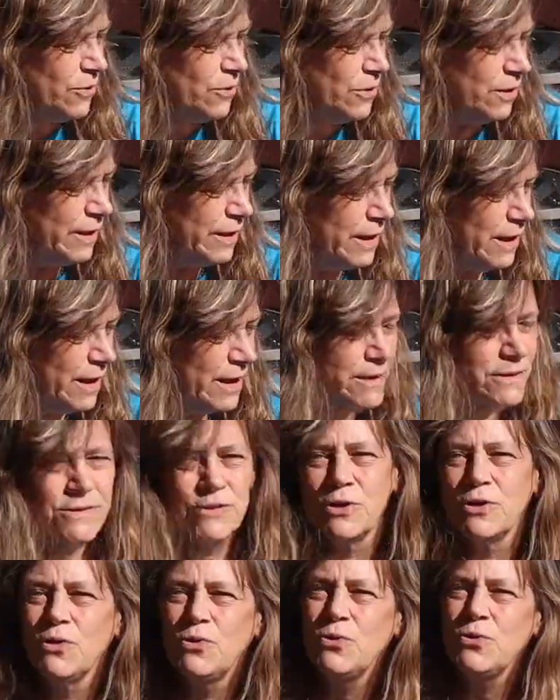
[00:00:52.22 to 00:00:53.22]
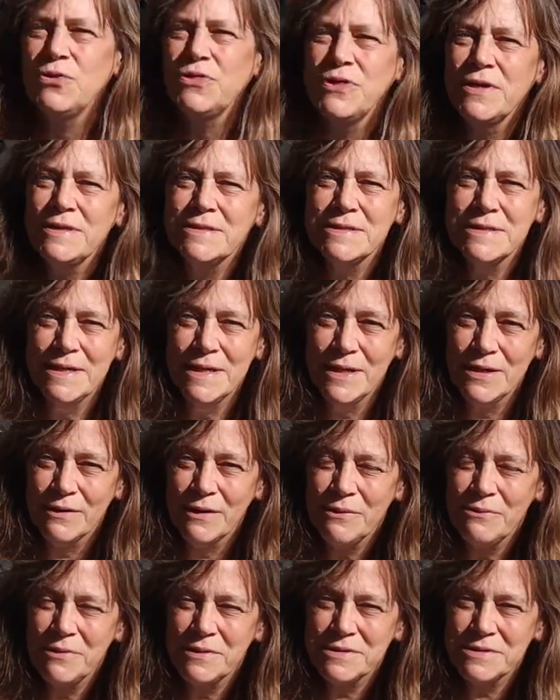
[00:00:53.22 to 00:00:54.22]
only is there cool things in here
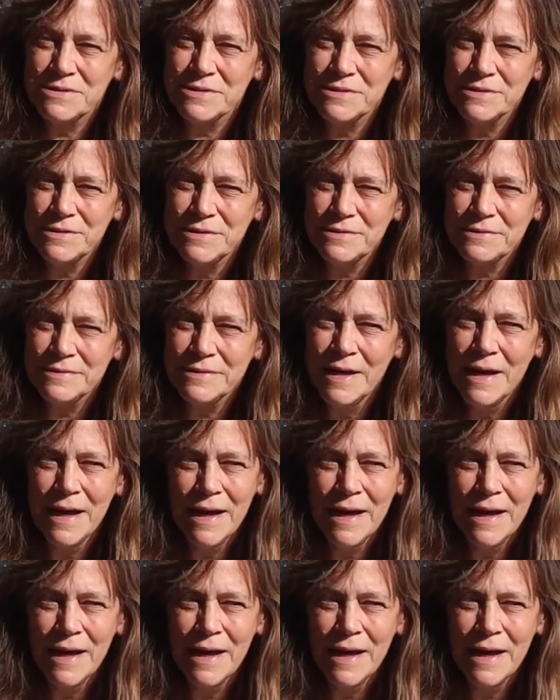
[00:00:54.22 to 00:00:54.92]
I want to show you,